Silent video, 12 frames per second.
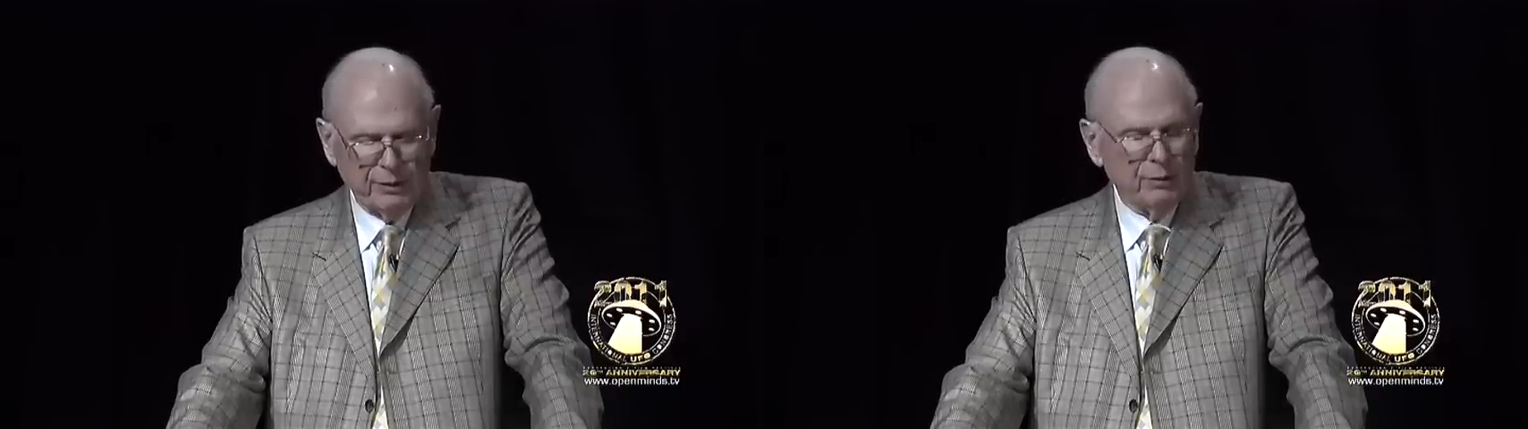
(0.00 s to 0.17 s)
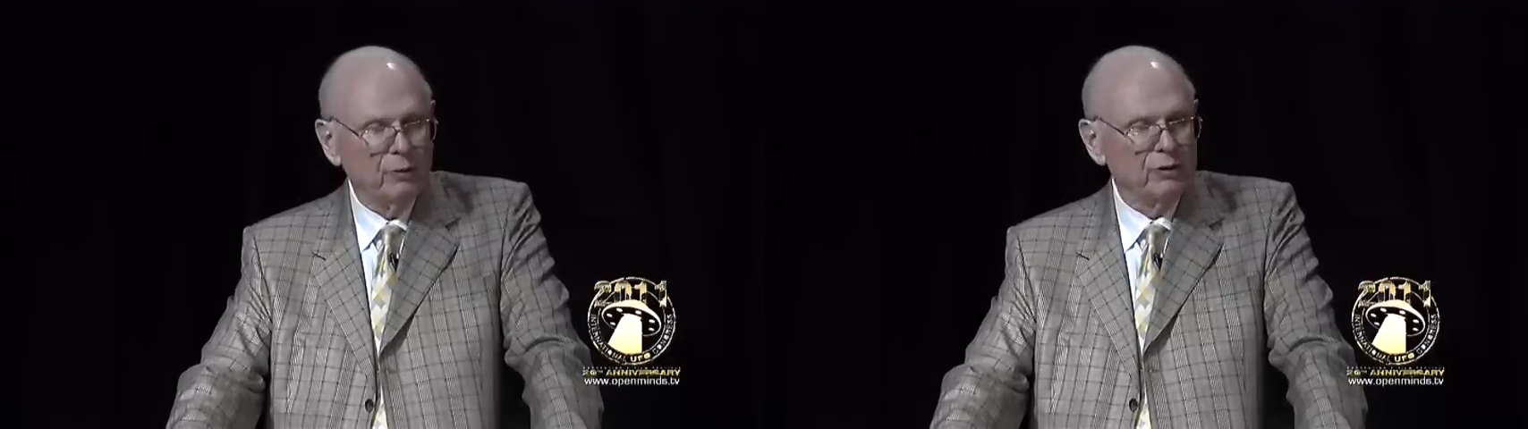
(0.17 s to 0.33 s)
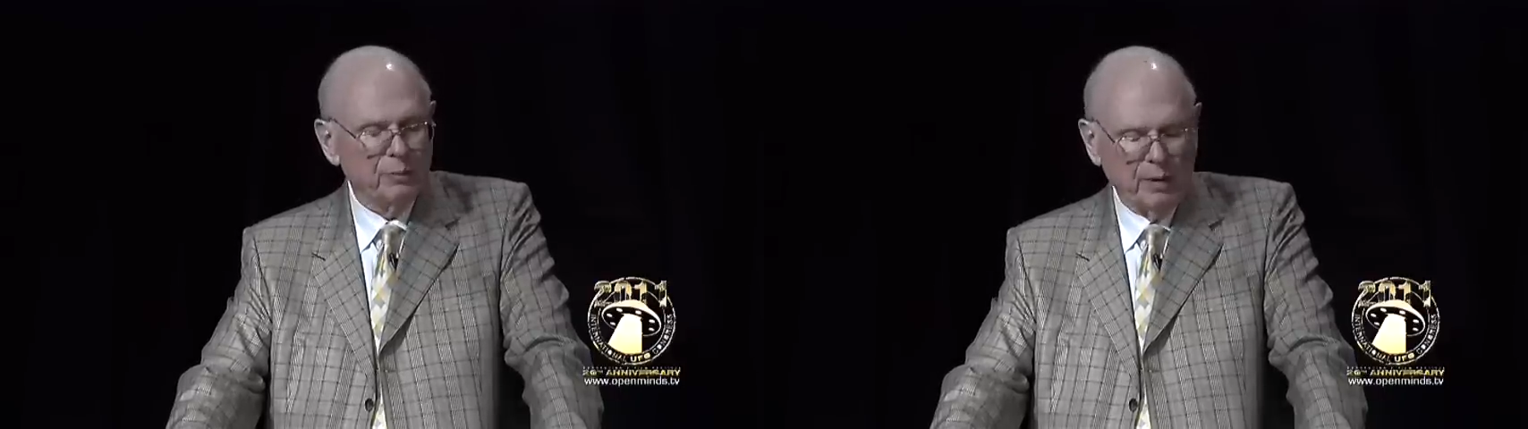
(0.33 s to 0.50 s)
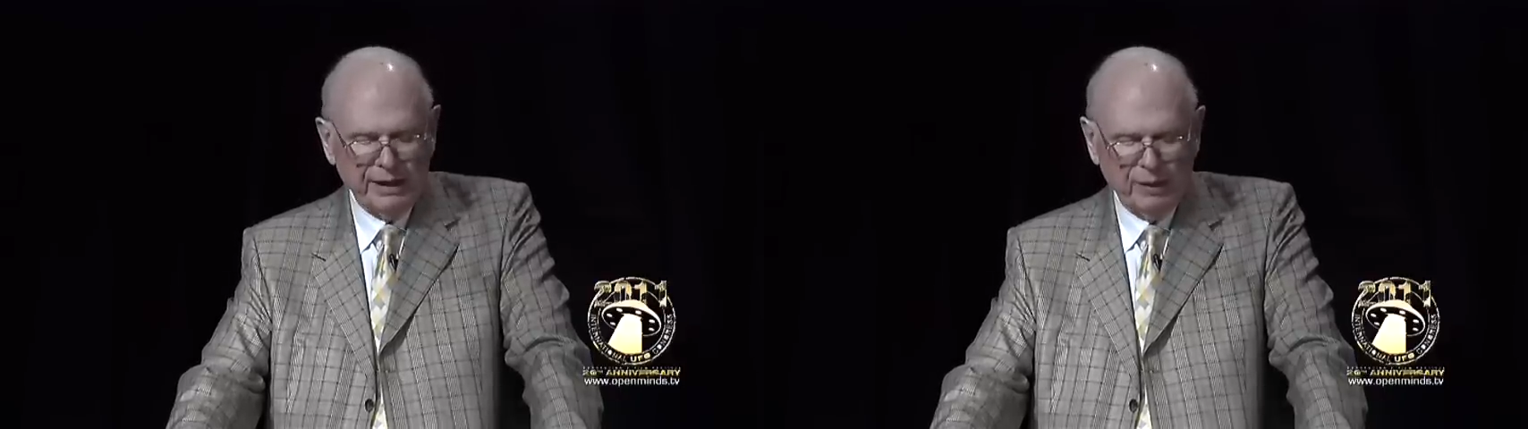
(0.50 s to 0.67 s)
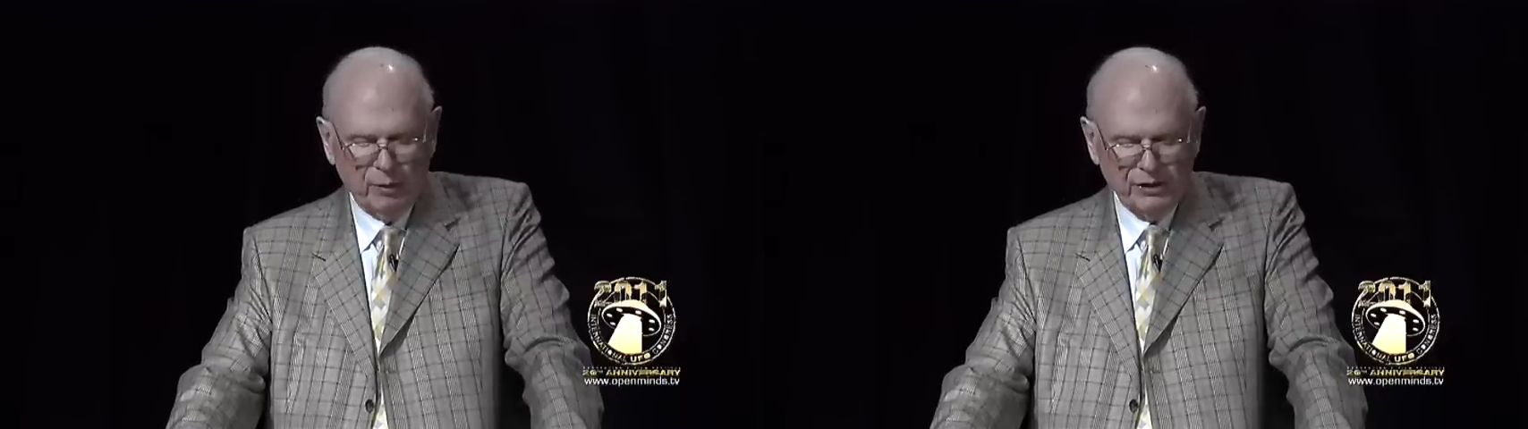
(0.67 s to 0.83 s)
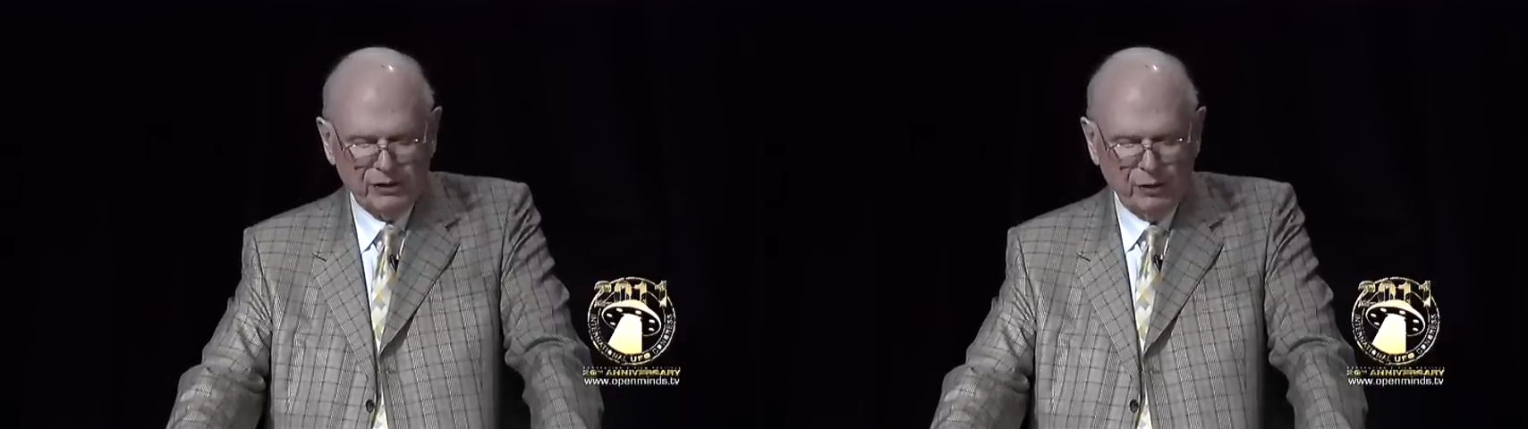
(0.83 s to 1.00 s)
whose money
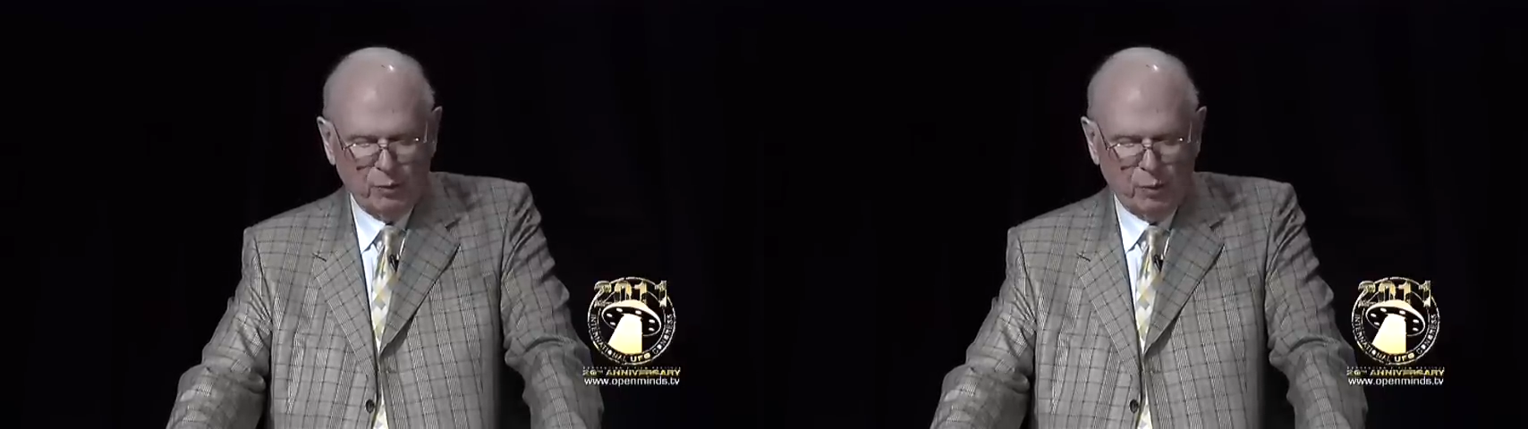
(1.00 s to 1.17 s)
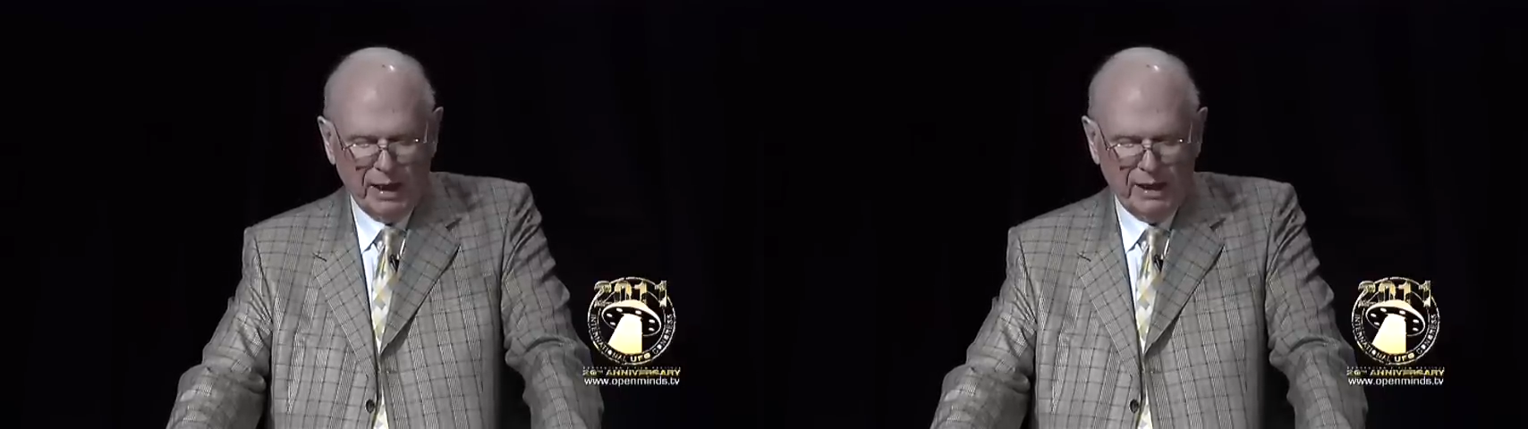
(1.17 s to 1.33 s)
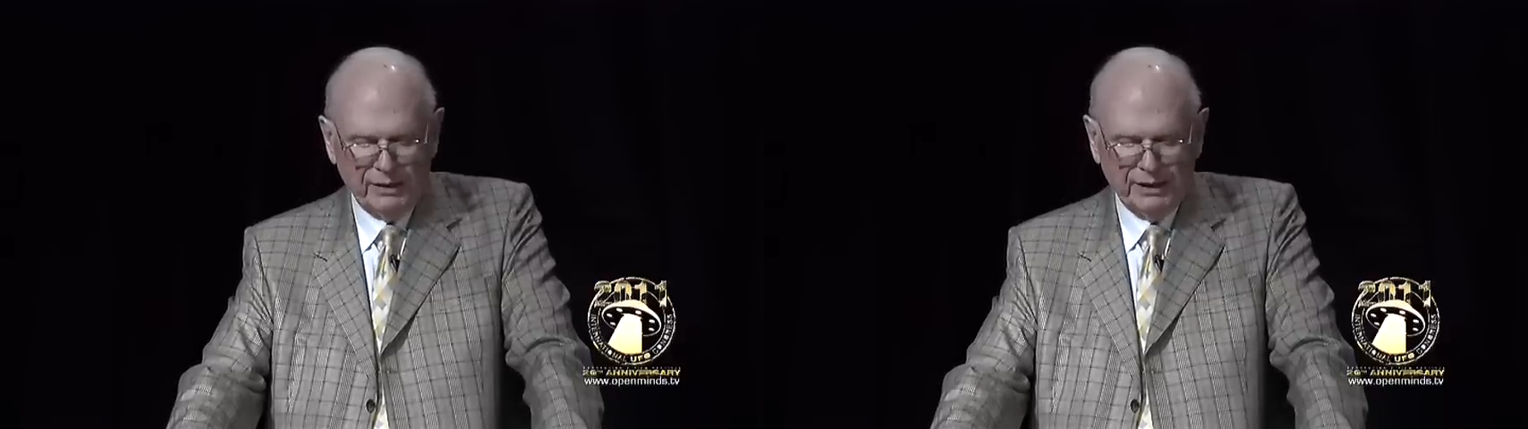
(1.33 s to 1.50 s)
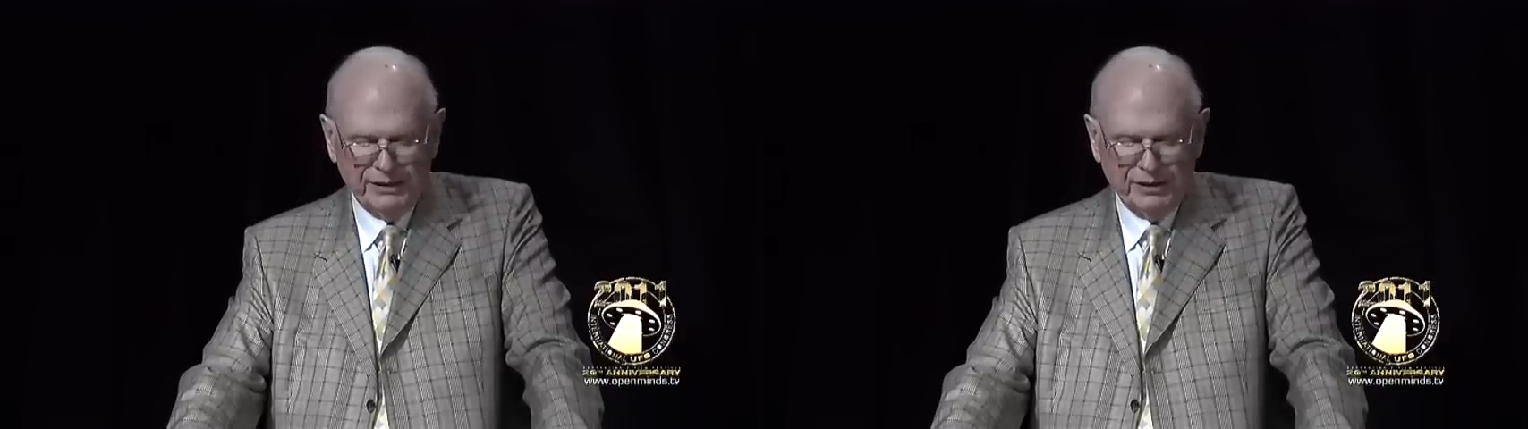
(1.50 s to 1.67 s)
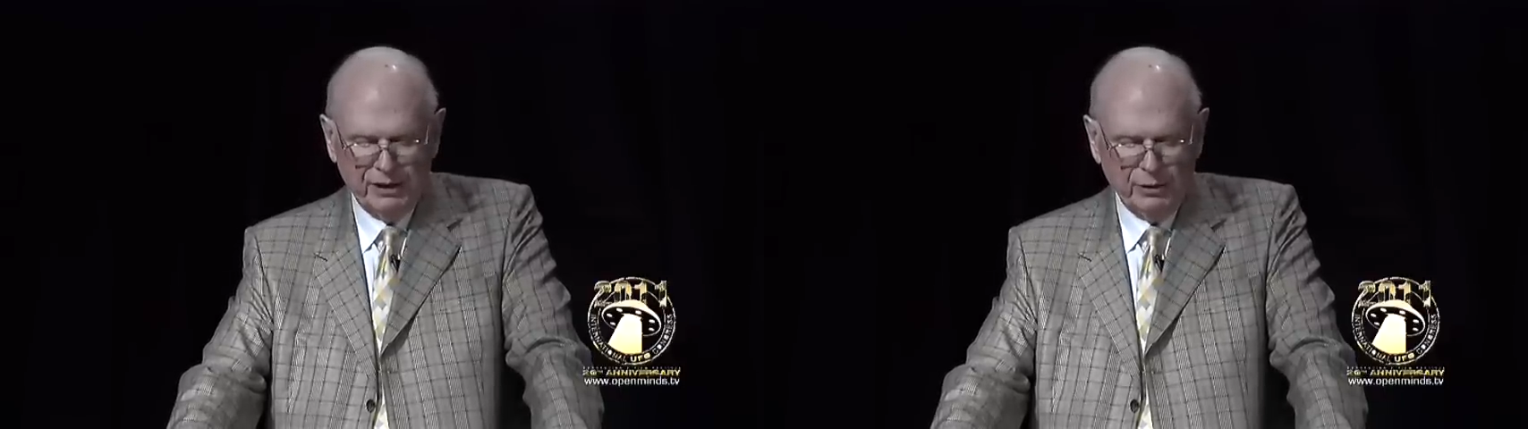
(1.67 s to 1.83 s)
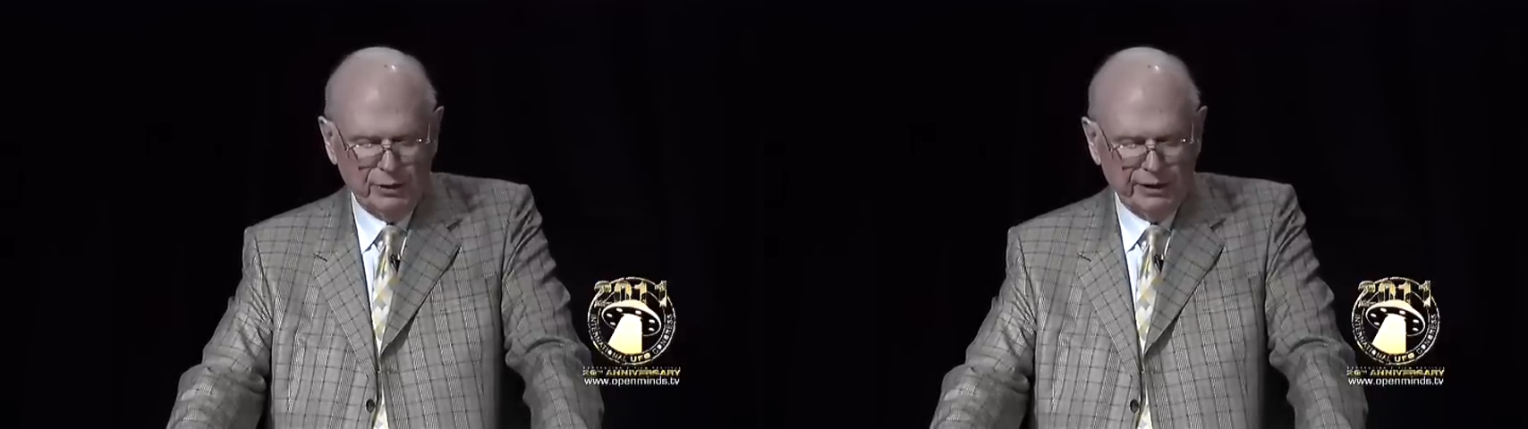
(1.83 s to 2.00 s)
was so wildly
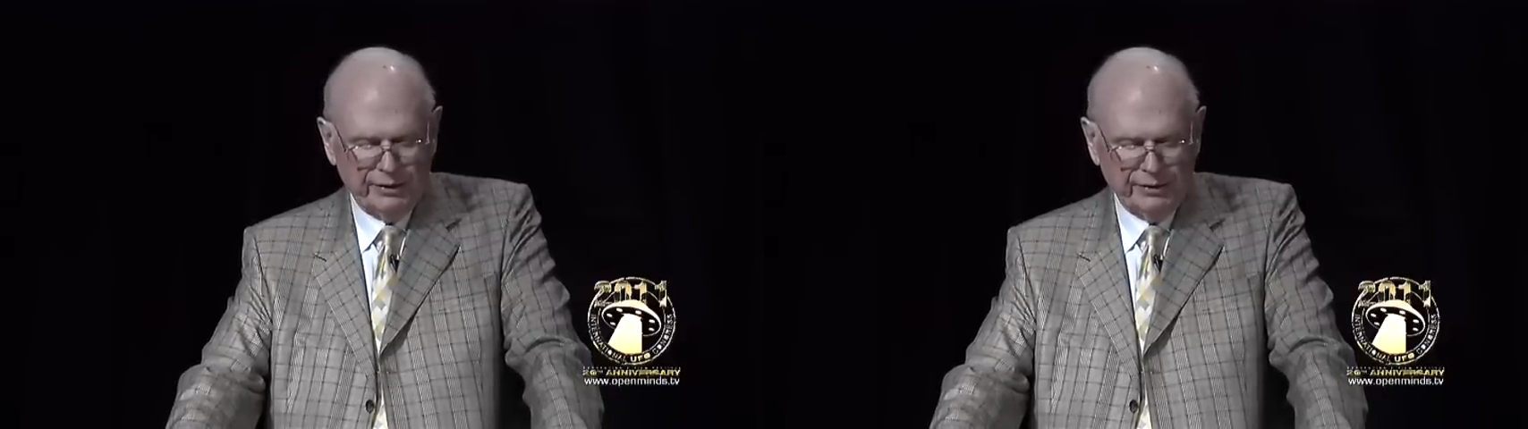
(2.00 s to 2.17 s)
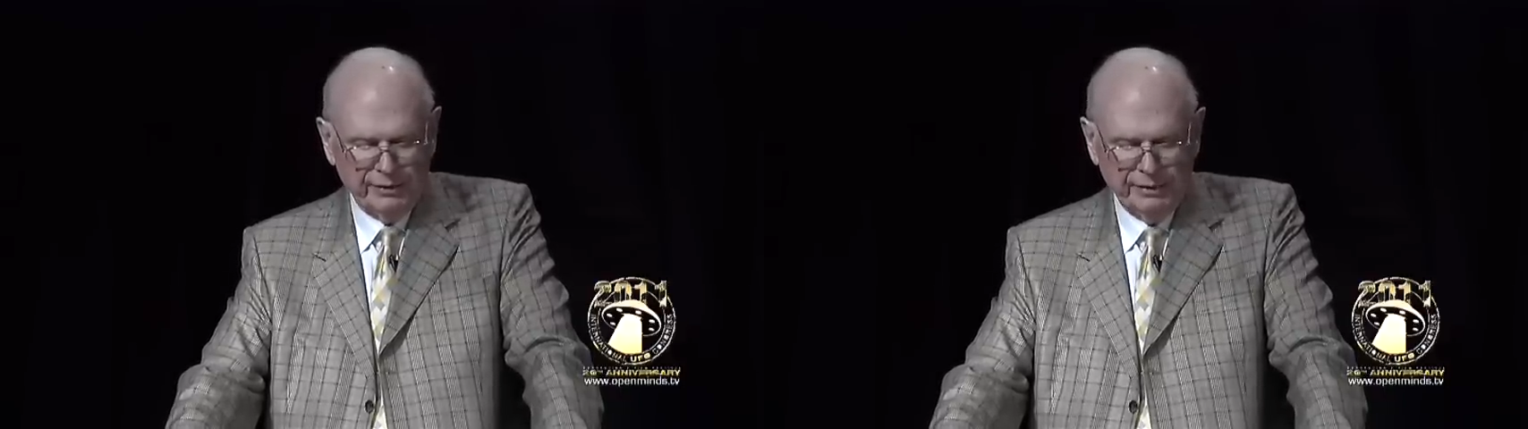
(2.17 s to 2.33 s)
diluted